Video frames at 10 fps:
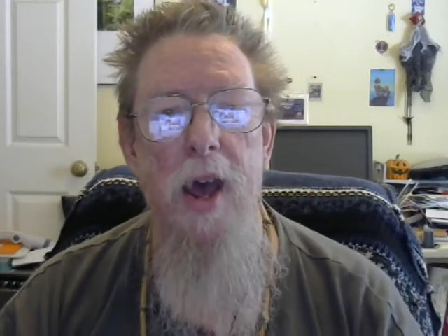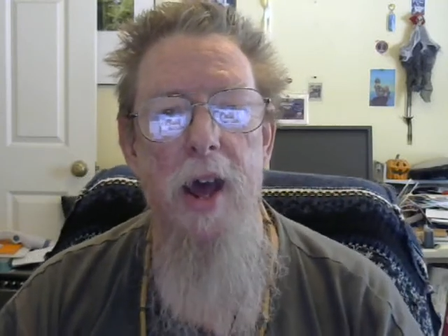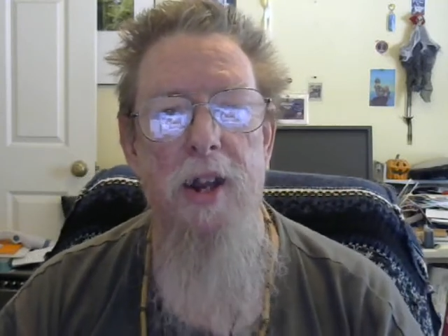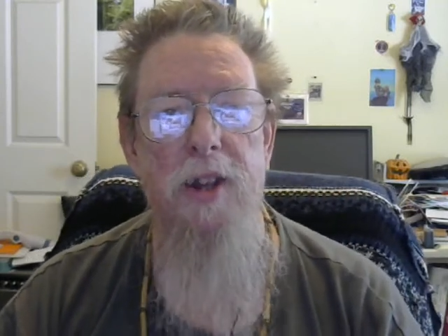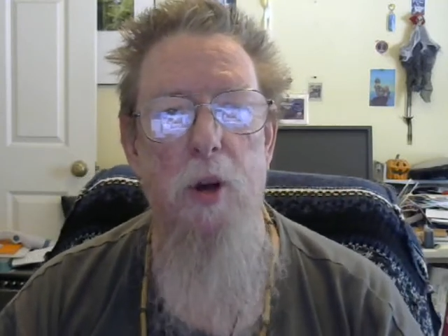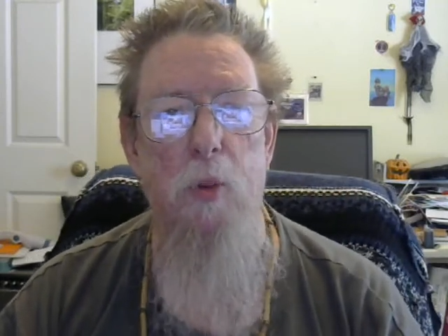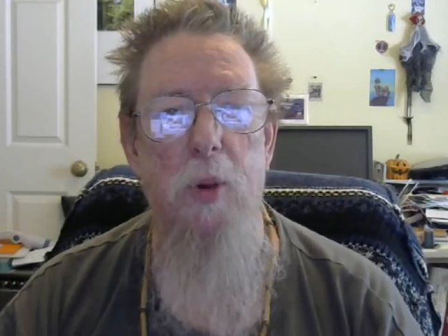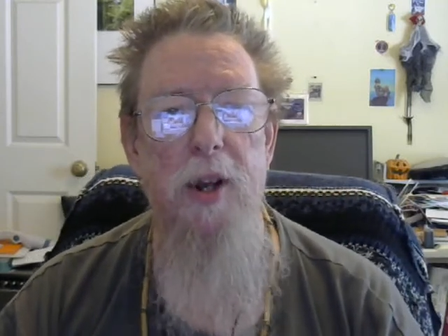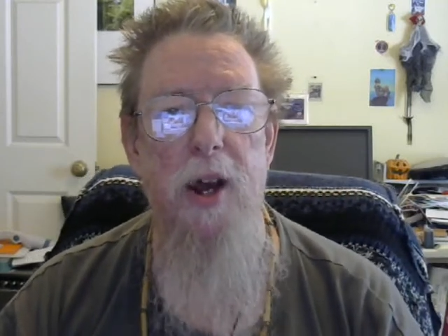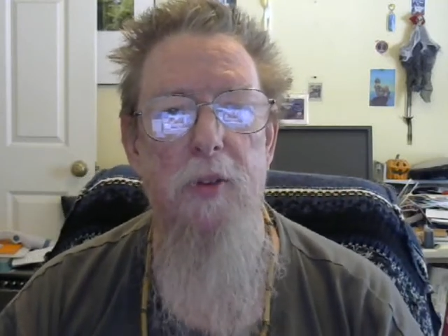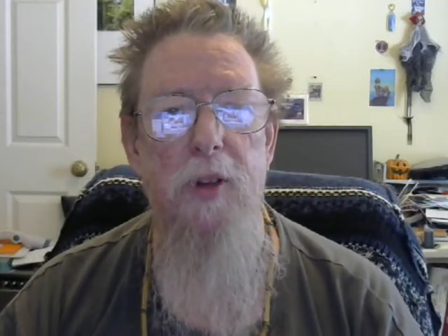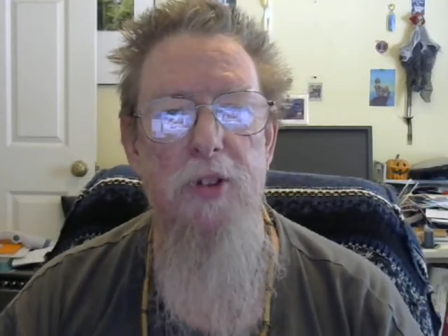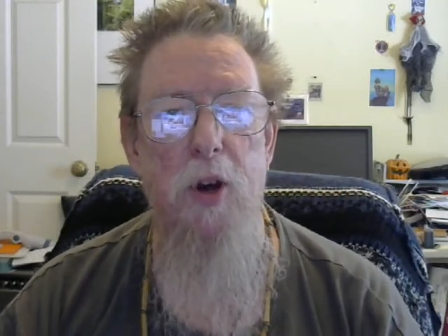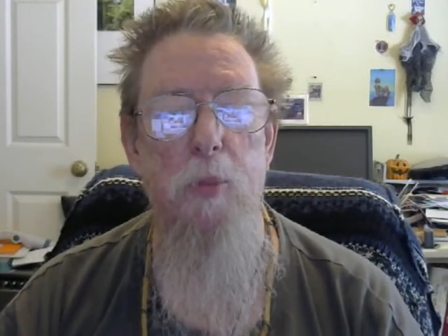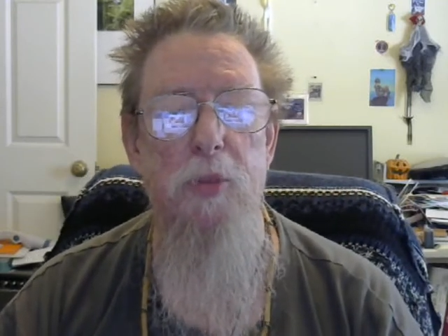And as I went out,
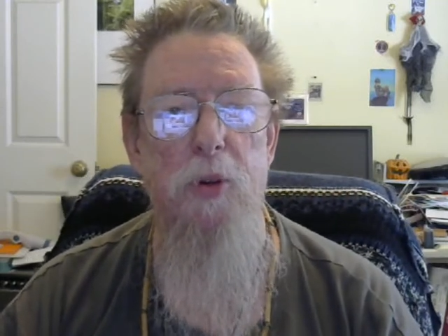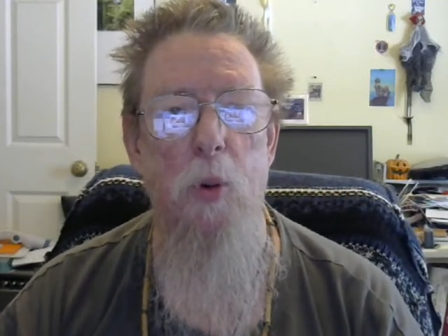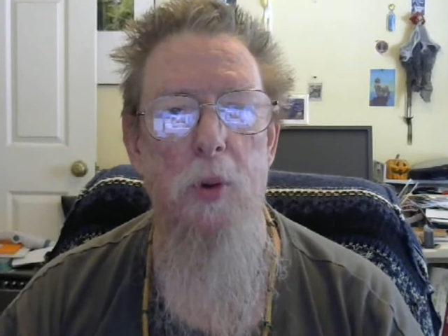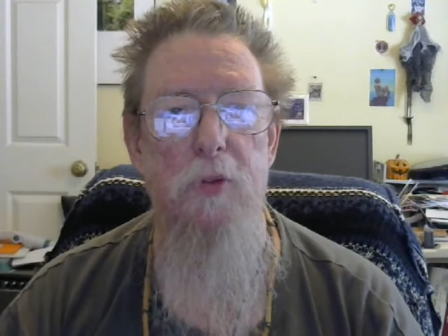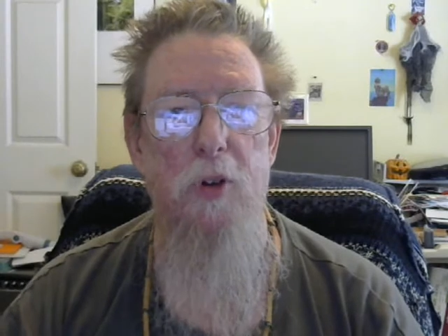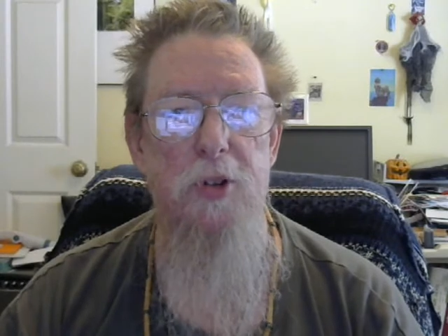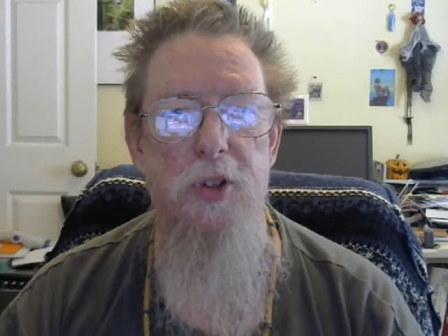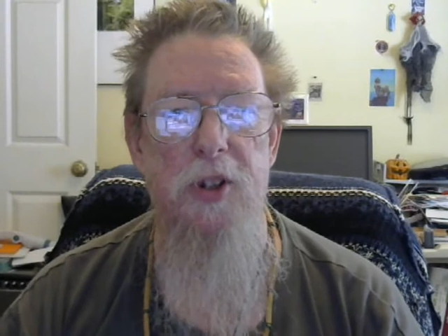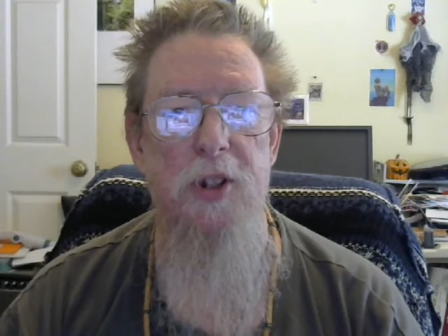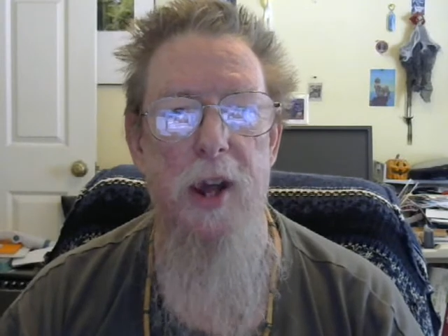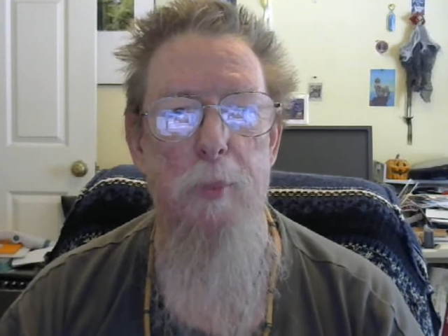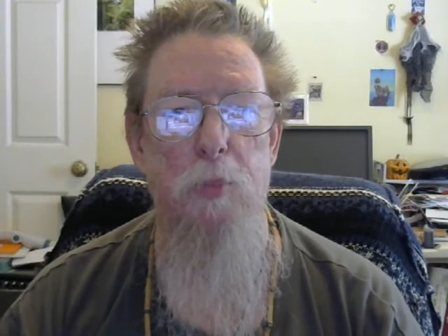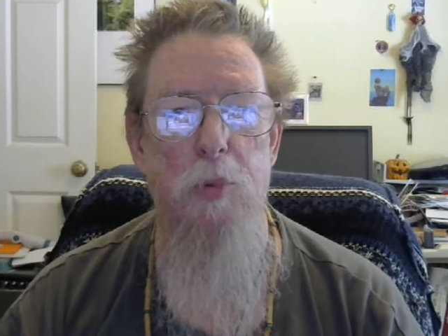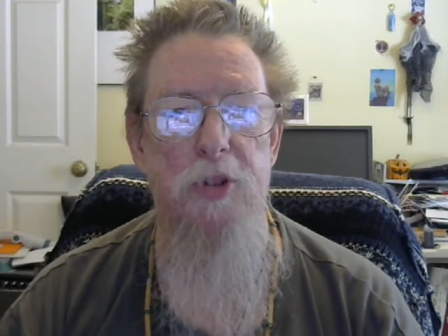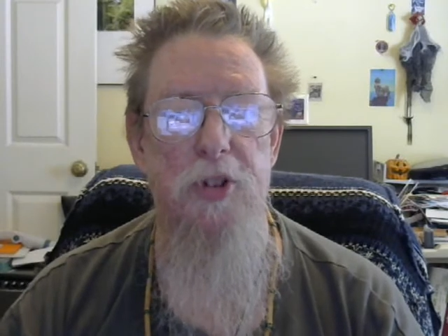as I opened the door, the first thing that
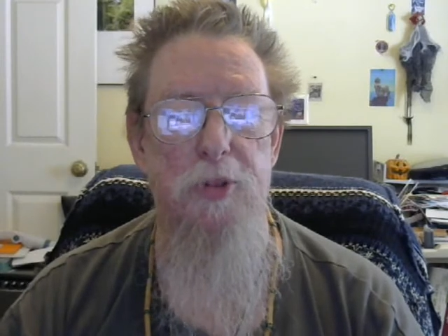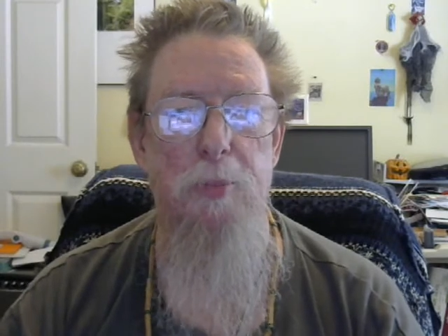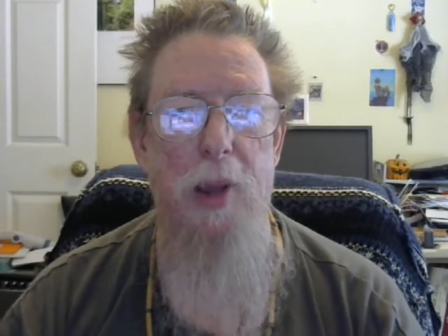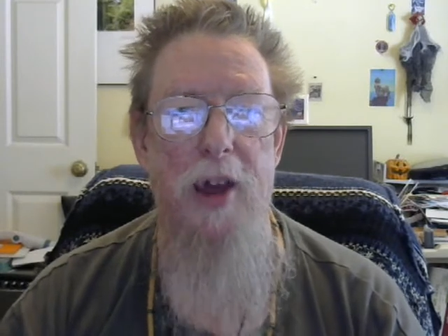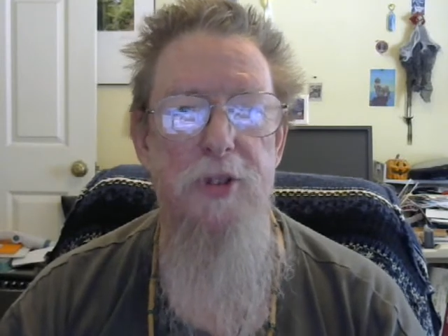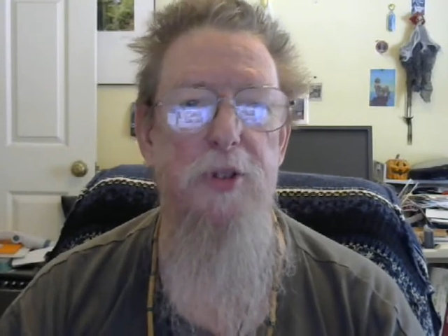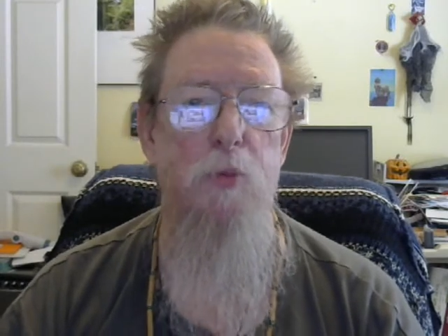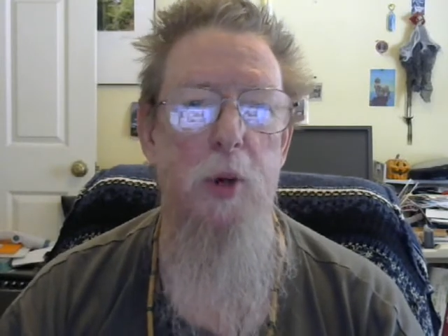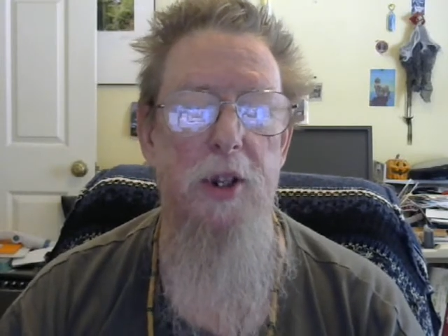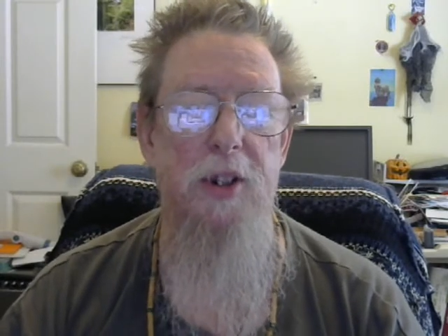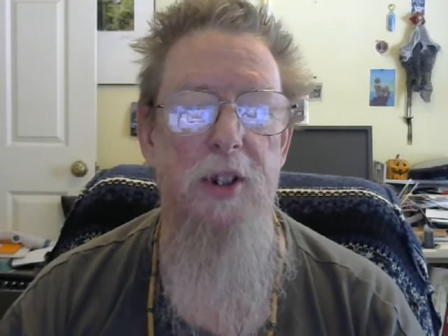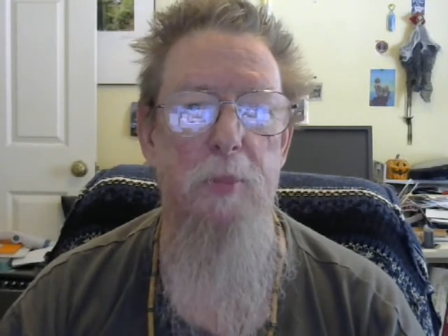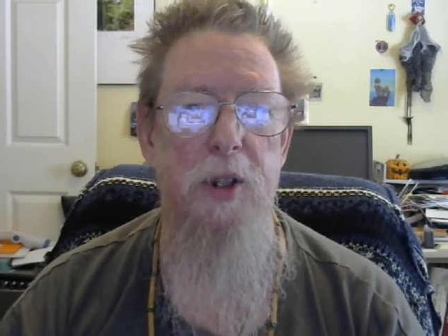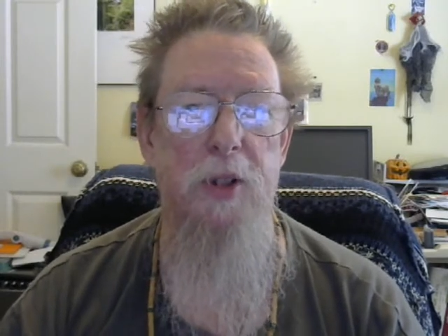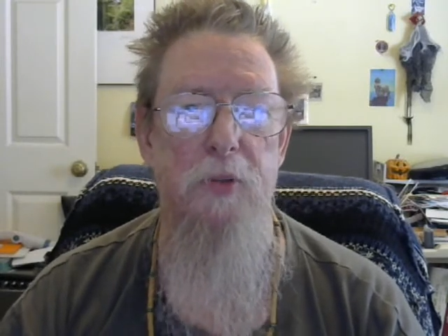happened was this blast of wind hit
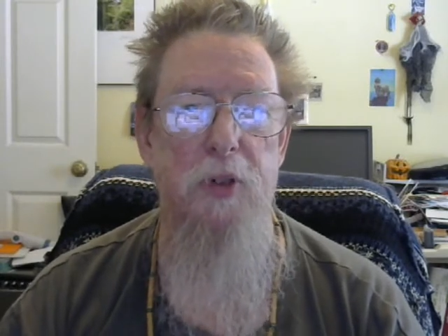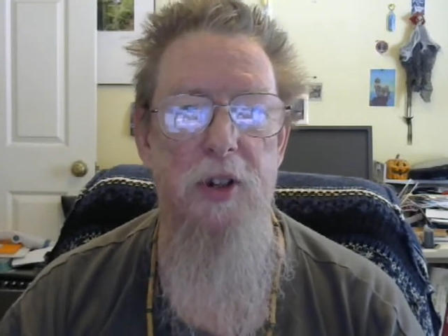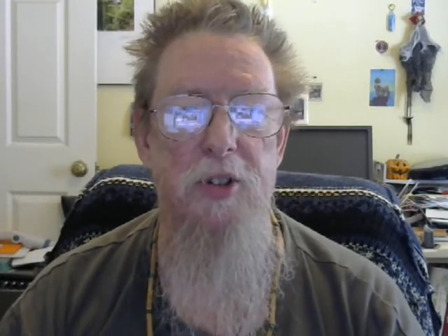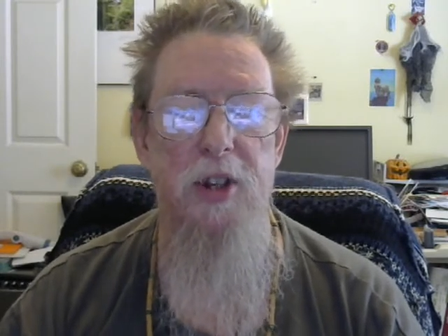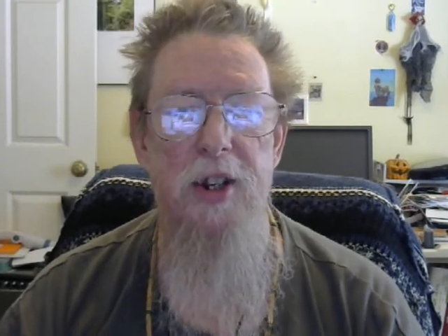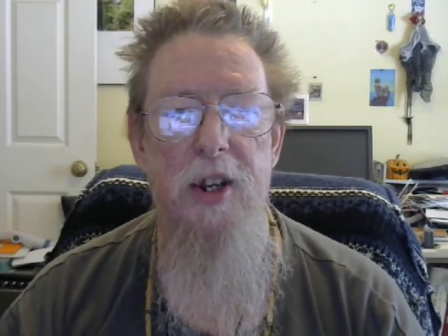me in the face.